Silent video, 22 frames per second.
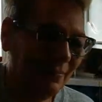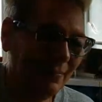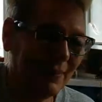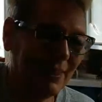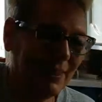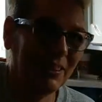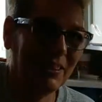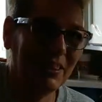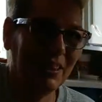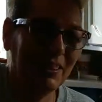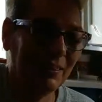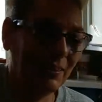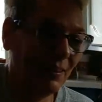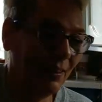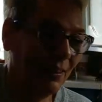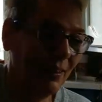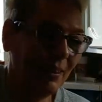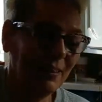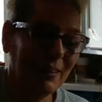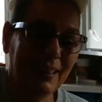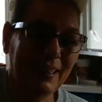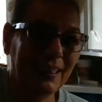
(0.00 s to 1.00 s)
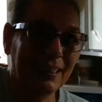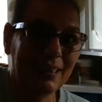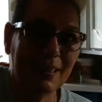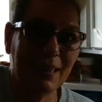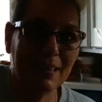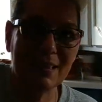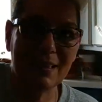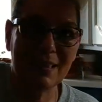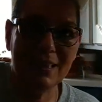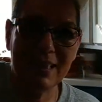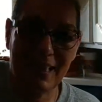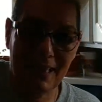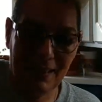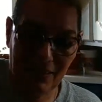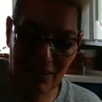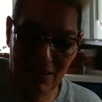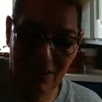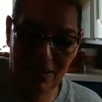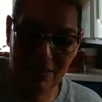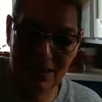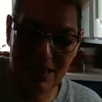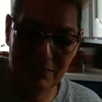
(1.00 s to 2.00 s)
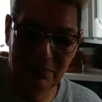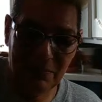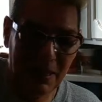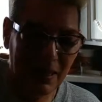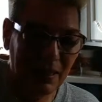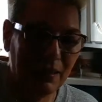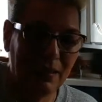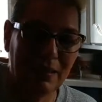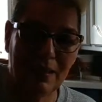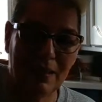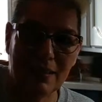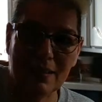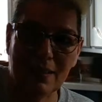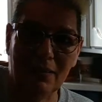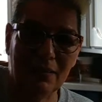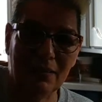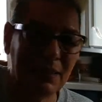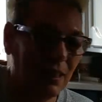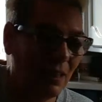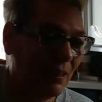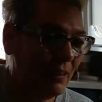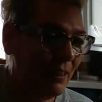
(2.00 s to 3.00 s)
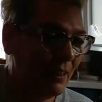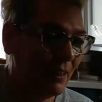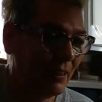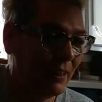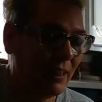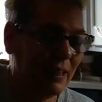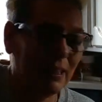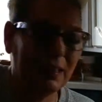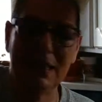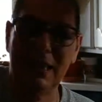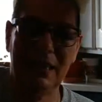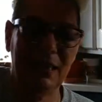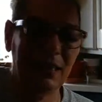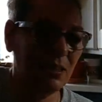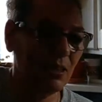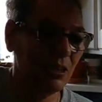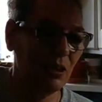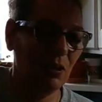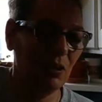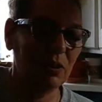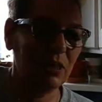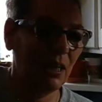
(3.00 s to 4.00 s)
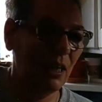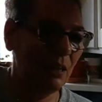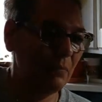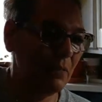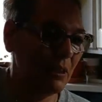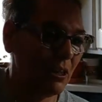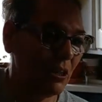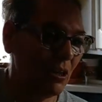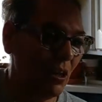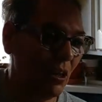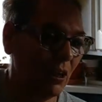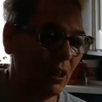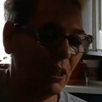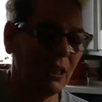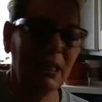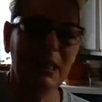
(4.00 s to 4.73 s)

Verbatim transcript: to like it doesn't take long to make this i'll tell you it takes no time at all